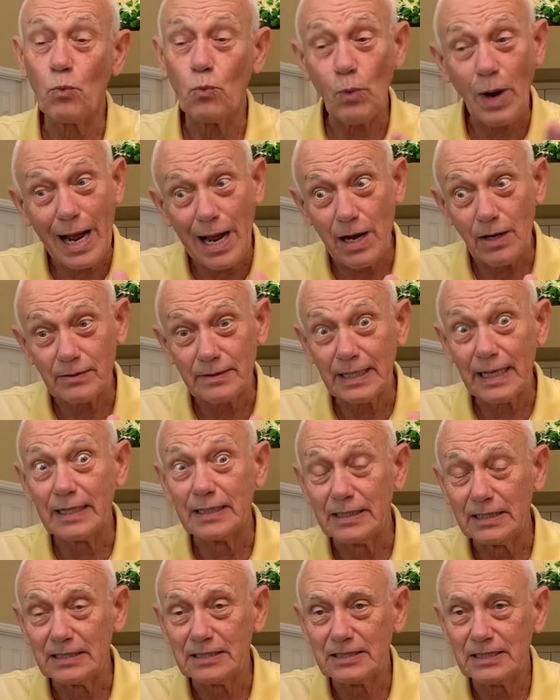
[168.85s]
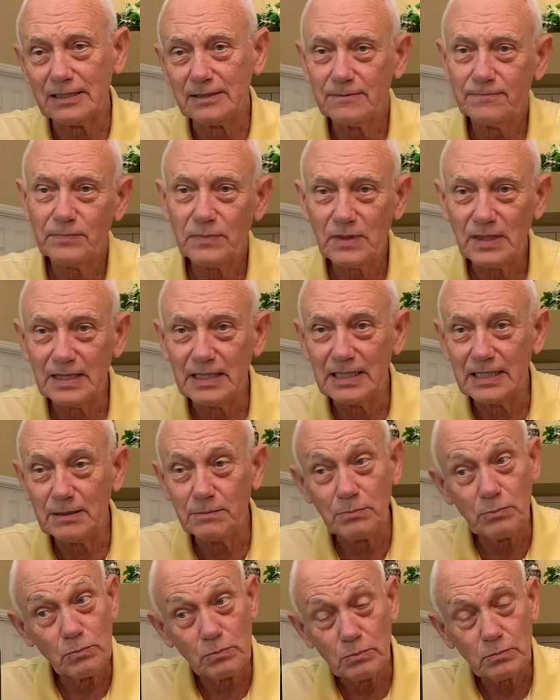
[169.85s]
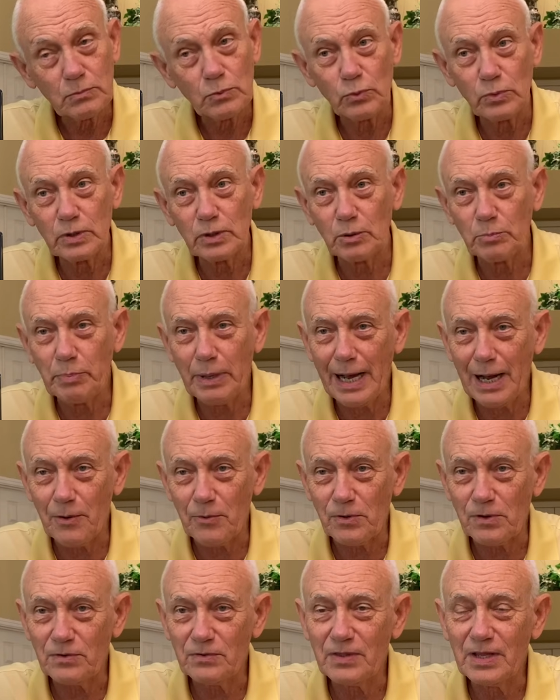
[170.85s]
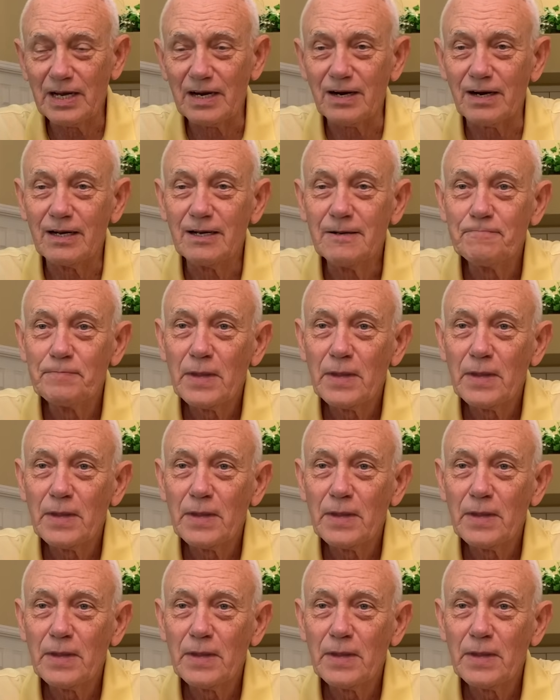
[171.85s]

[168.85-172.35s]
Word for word: Wow, that is the real power there.